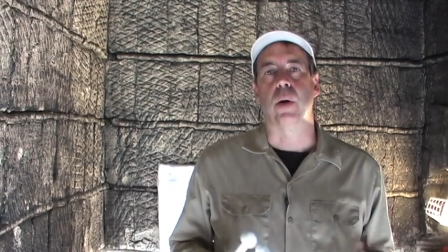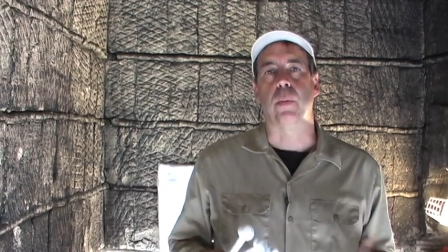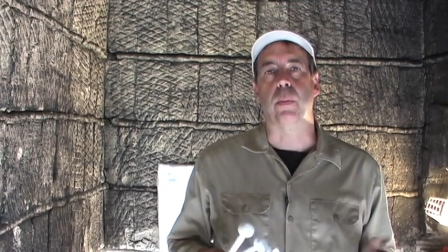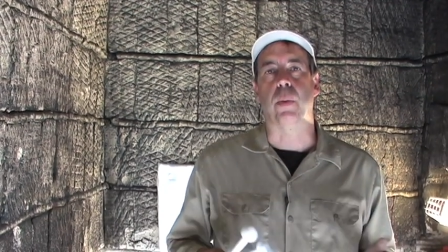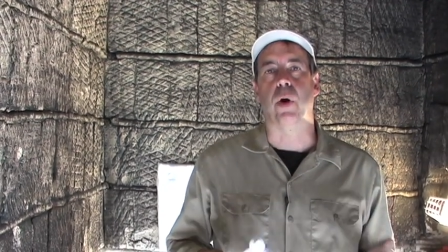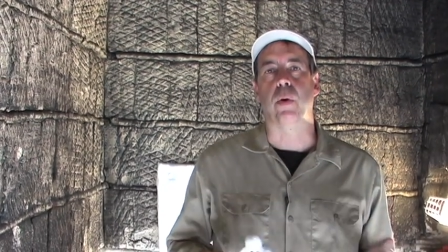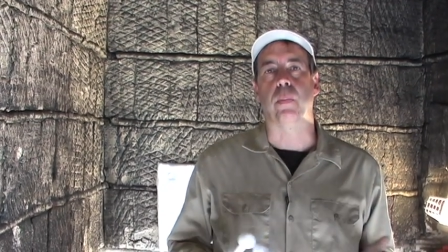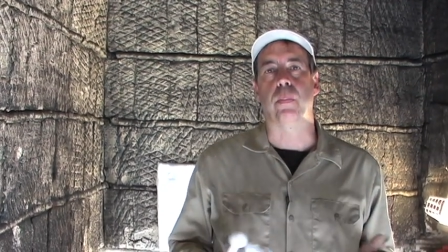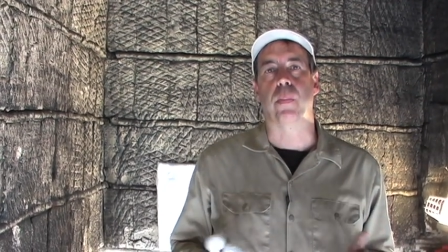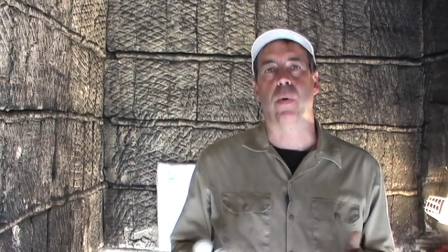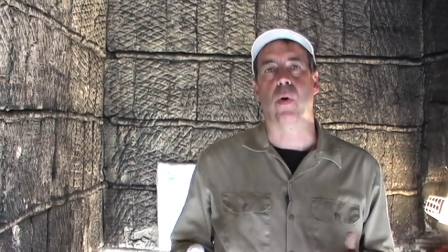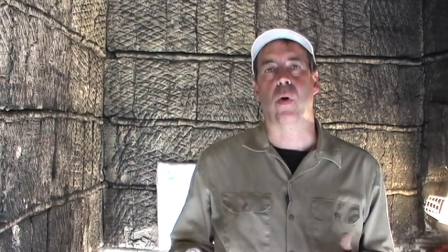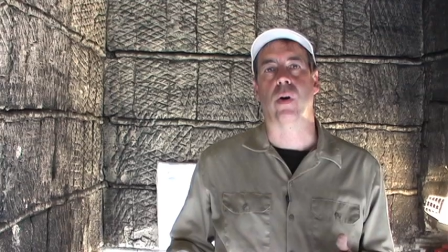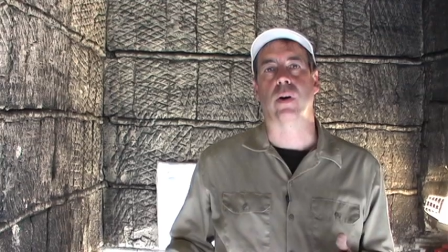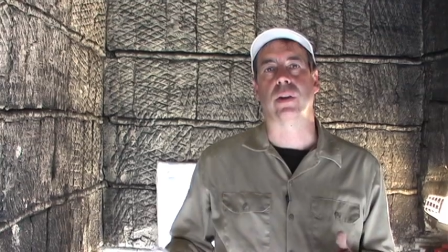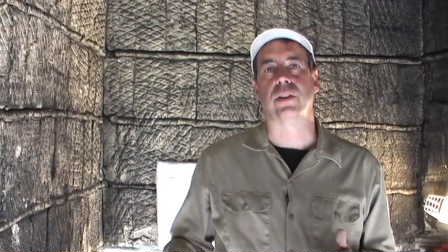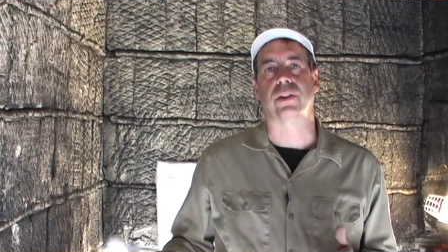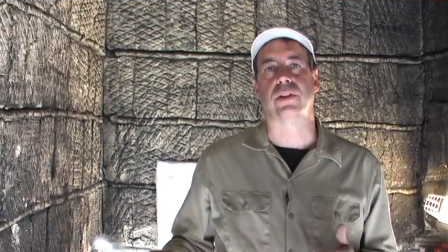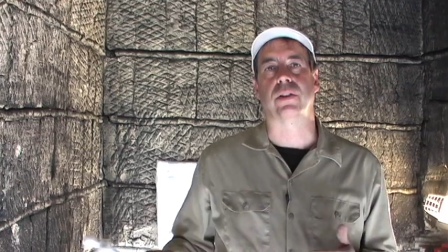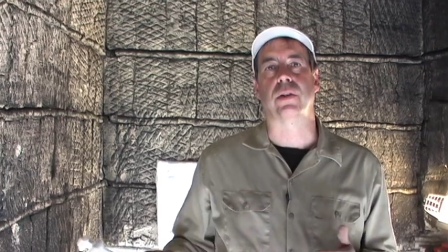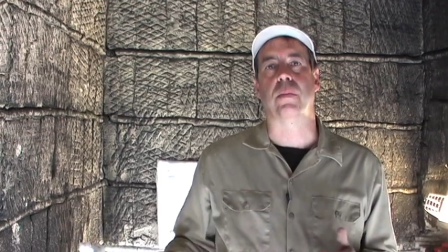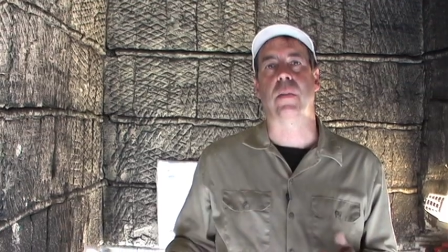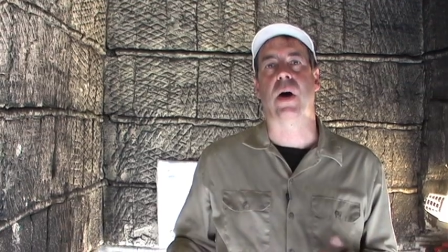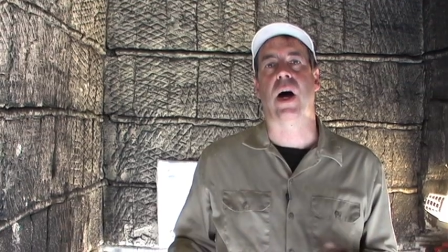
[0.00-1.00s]
bolt
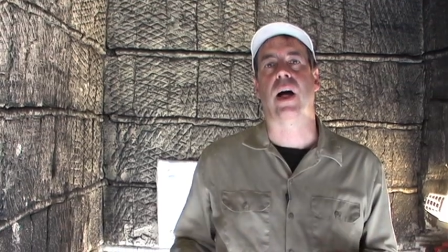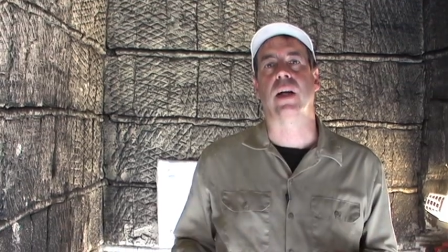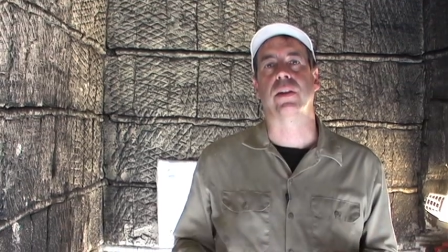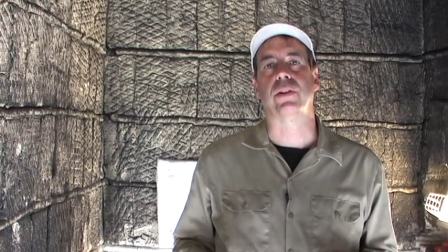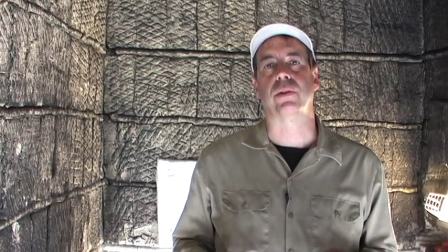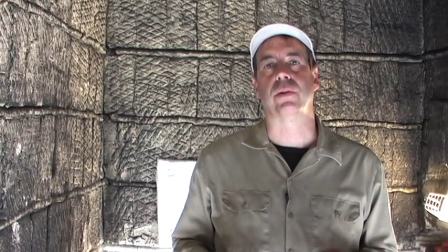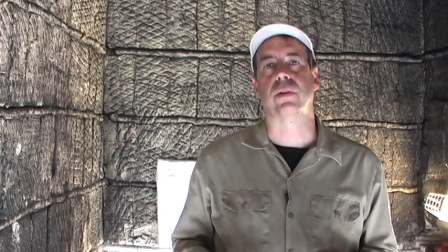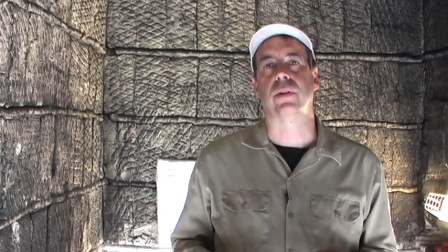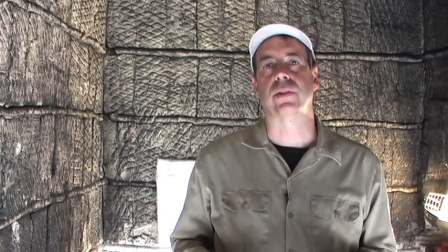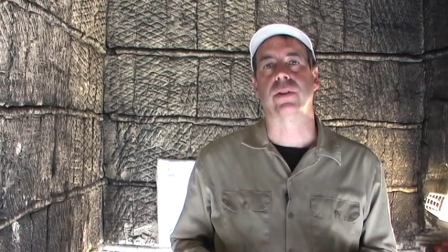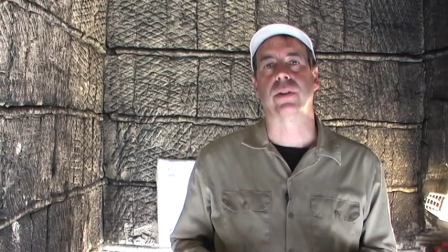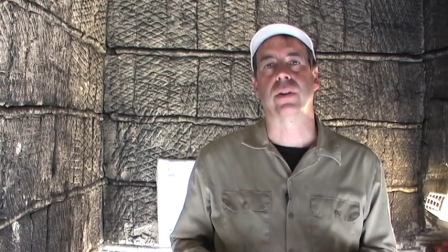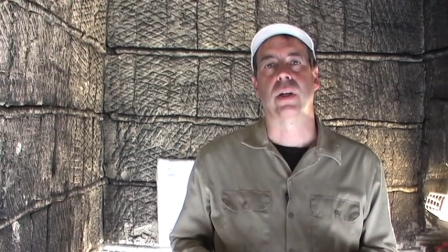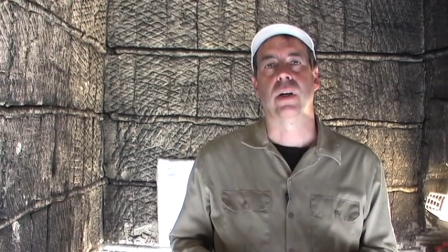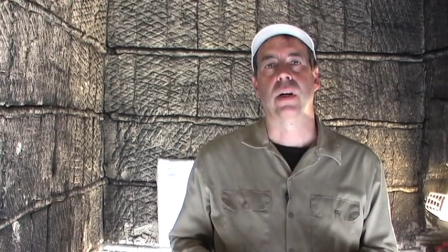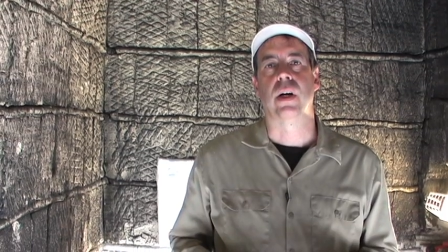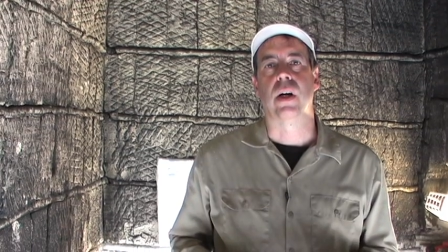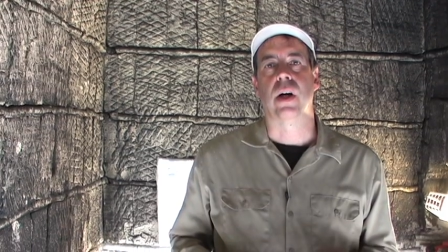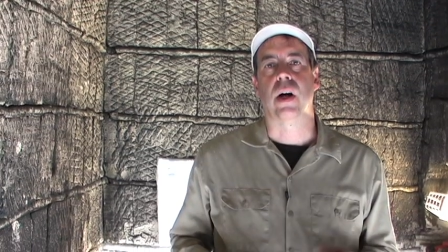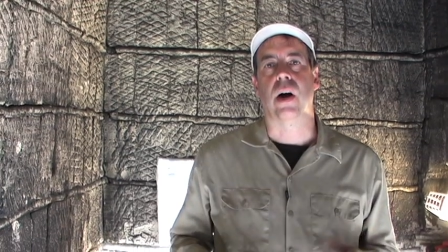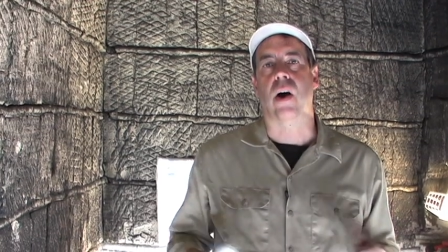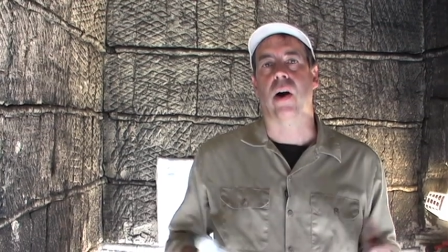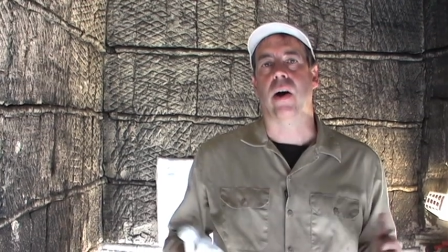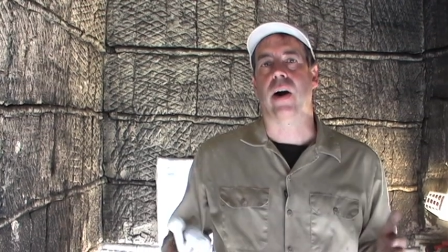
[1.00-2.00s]
boards to modules,
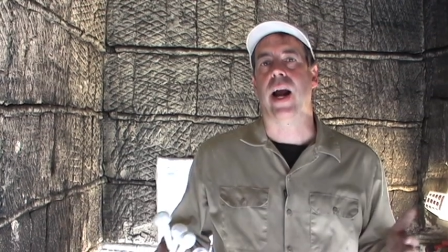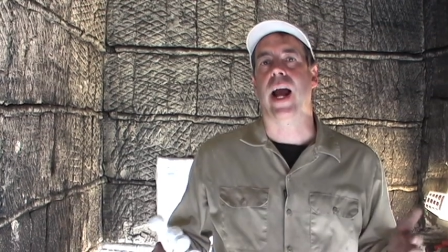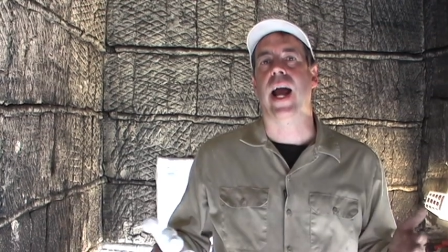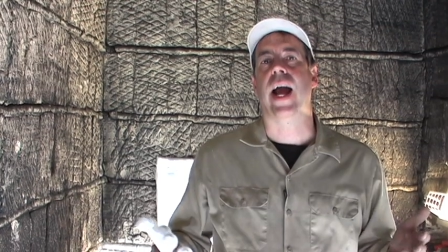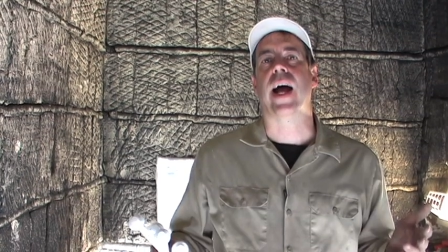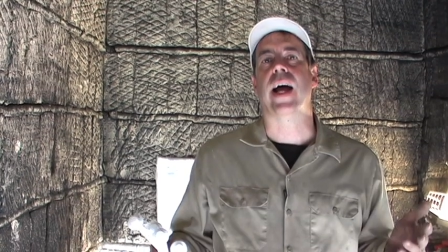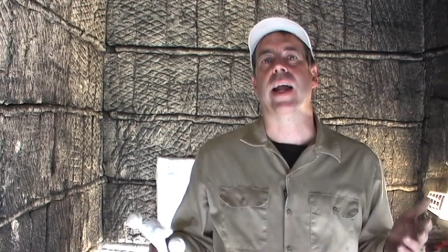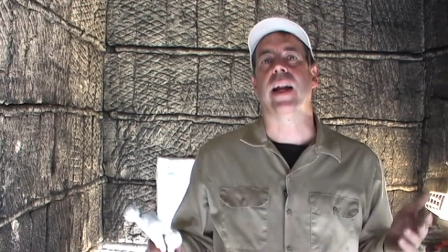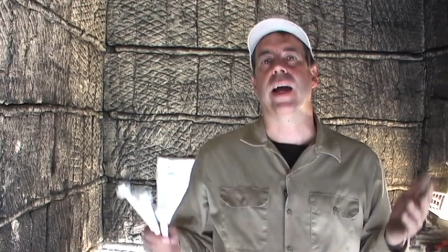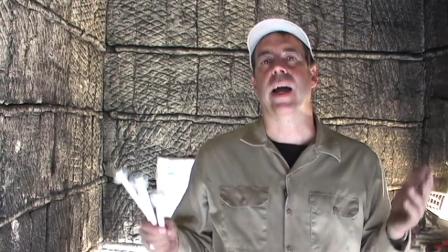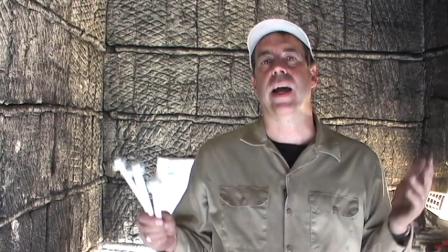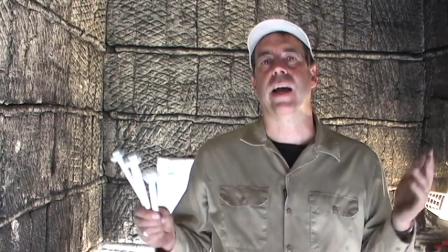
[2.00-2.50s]
or add